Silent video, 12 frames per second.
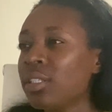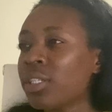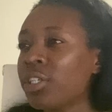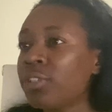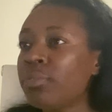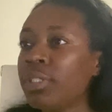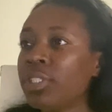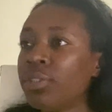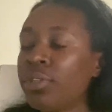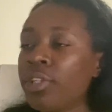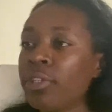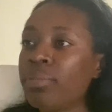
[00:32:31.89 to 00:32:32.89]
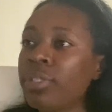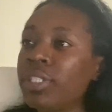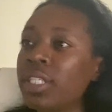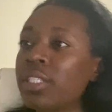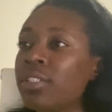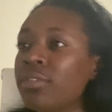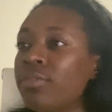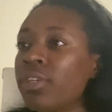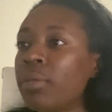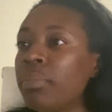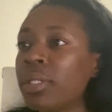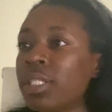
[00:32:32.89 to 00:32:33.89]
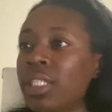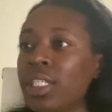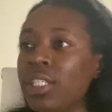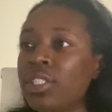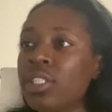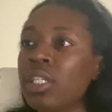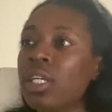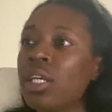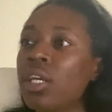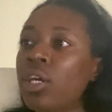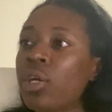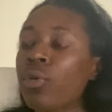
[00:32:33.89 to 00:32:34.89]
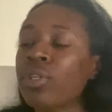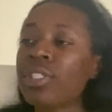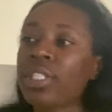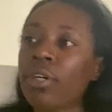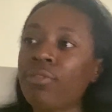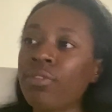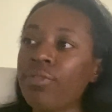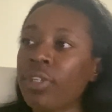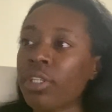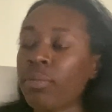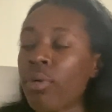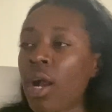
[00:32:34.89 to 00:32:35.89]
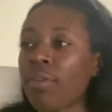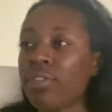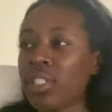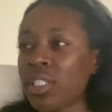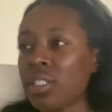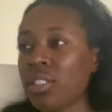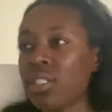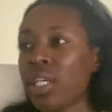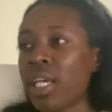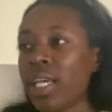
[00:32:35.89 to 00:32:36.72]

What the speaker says: could be due to their predictive abilities or self-fulfilling prophecies.